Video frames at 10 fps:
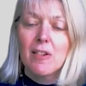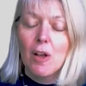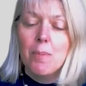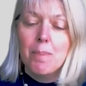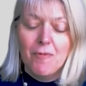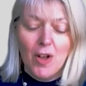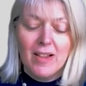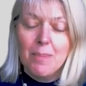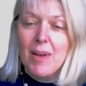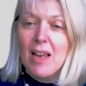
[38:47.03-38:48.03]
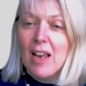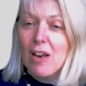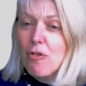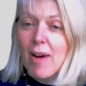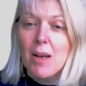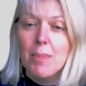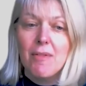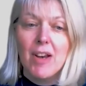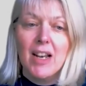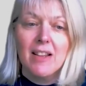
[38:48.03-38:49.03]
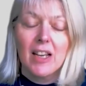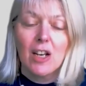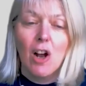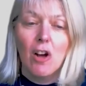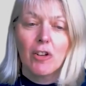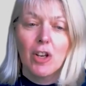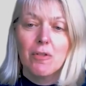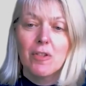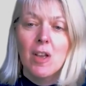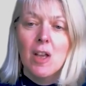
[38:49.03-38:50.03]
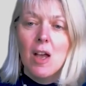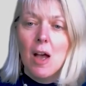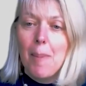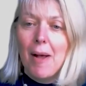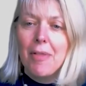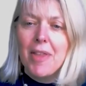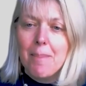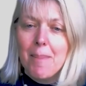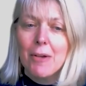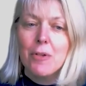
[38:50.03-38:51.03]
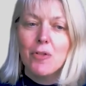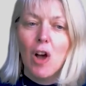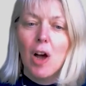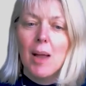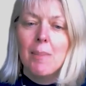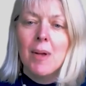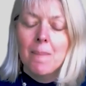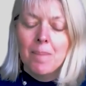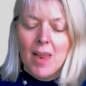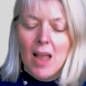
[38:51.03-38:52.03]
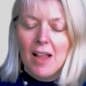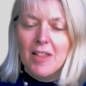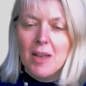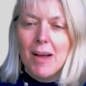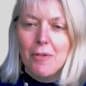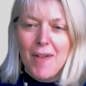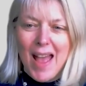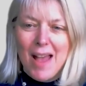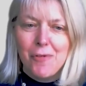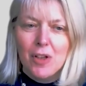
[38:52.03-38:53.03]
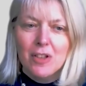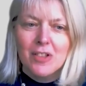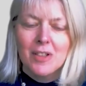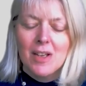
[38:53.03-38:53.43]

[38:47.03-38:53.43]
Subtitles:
So firstly, be incredibly realistic and hard-nosed about the amount of time and the amount of effort